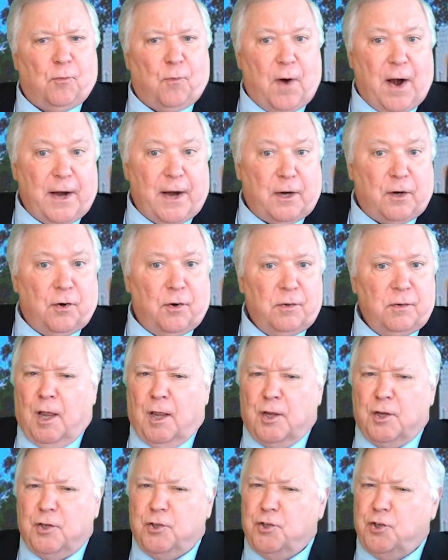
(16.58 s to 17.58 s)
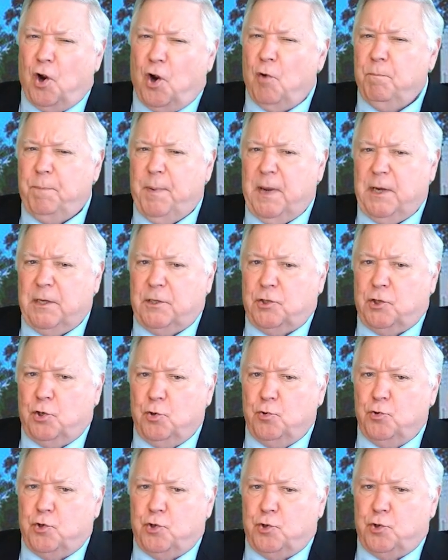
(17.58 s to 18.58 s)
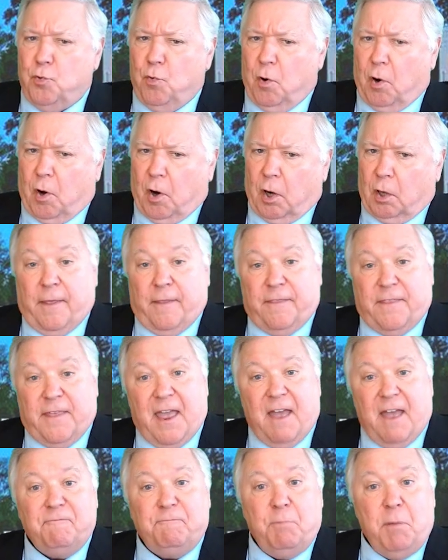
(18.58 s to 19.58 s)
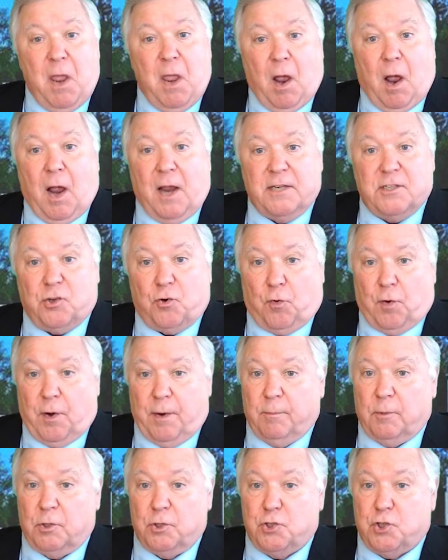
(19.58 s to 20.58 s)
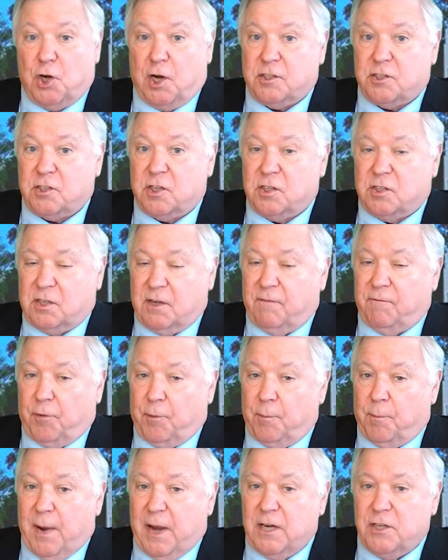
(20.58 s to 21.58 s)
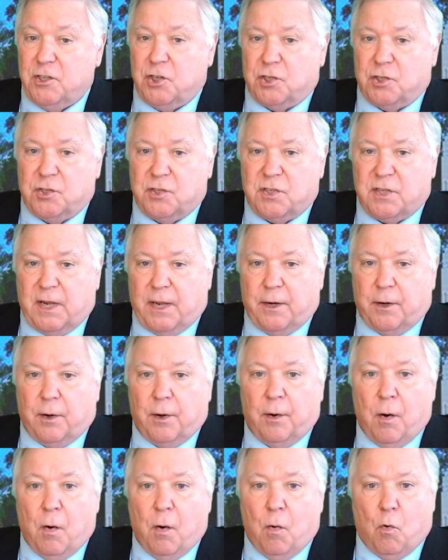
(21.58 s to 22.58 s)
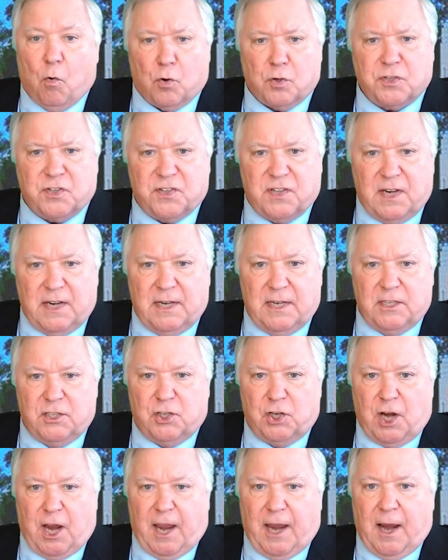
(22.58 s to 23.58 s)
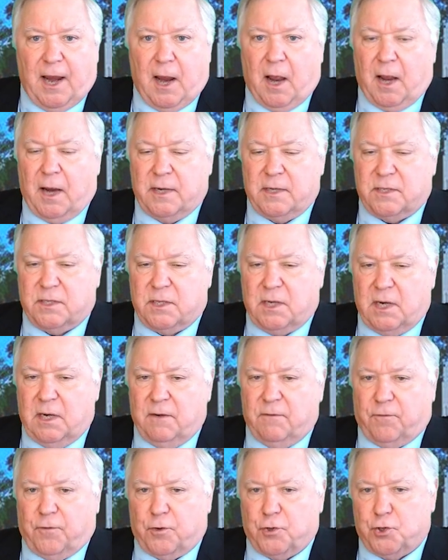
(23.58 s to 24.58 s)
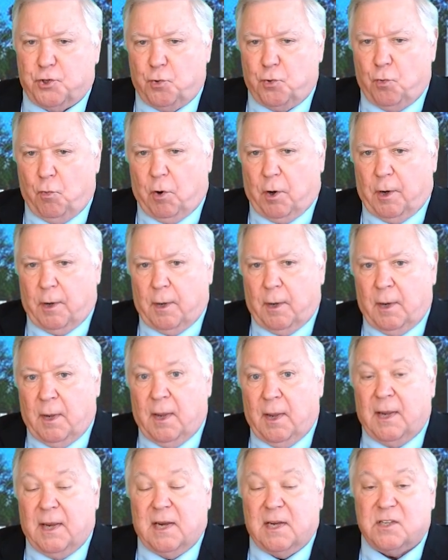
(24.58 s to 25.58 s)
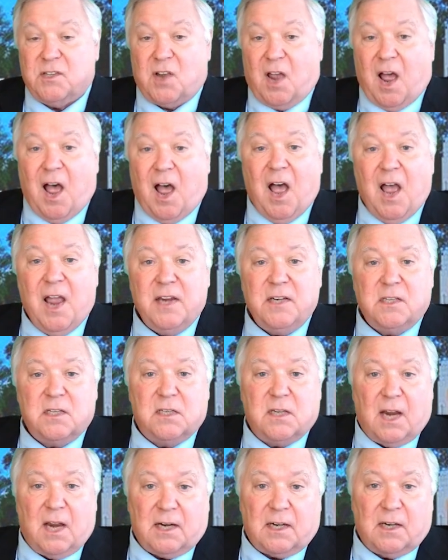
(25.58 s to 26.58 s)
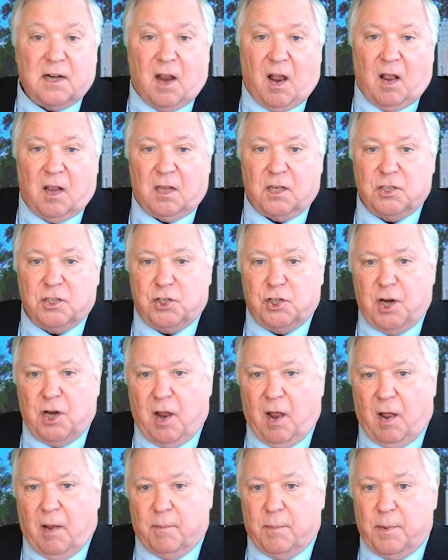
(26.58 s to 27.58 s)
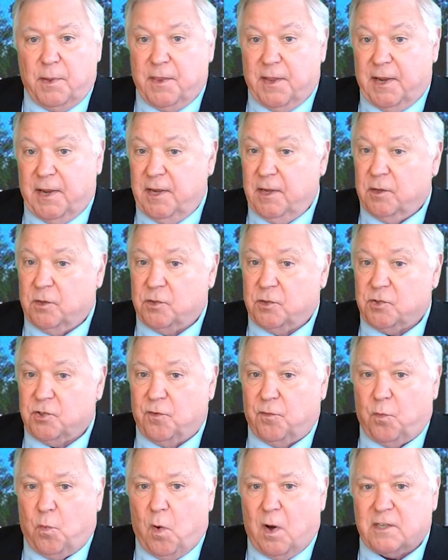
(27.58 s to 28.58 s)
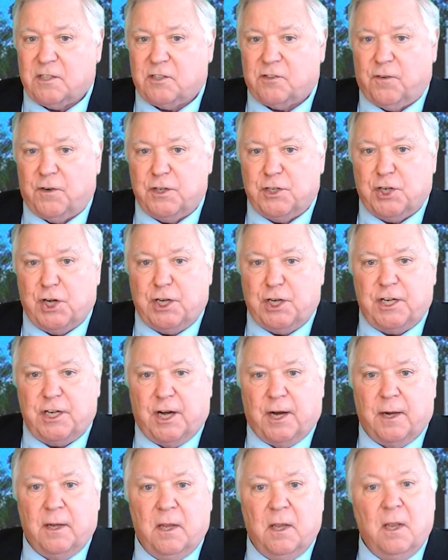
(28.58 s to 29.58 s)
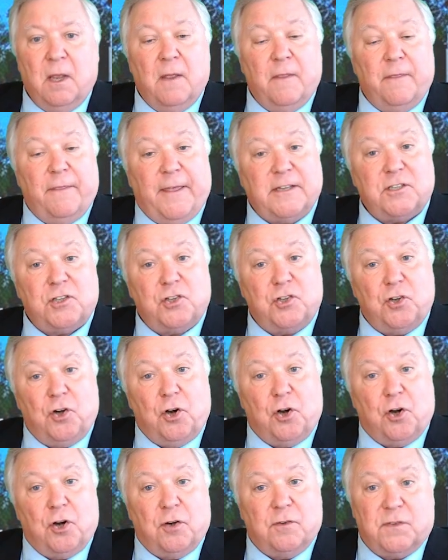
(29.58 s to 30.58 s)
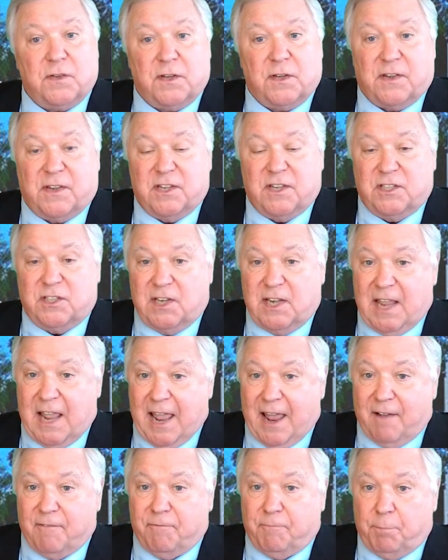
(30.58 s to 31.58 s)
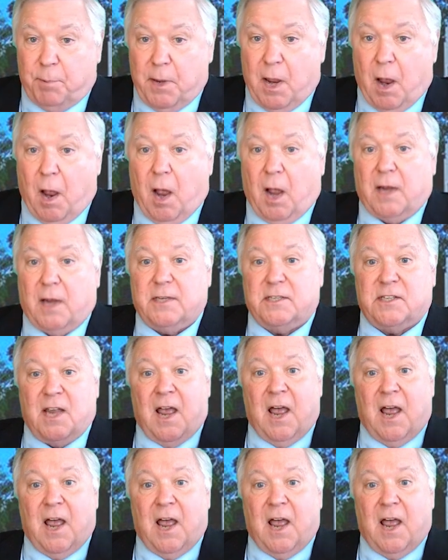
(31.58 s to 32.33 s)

record? Don't be too sure. The FBI's Criminal Justice Information Center, or CJIC for short, is a high-technology hub in the hills of West Virginia that serves as the FBI's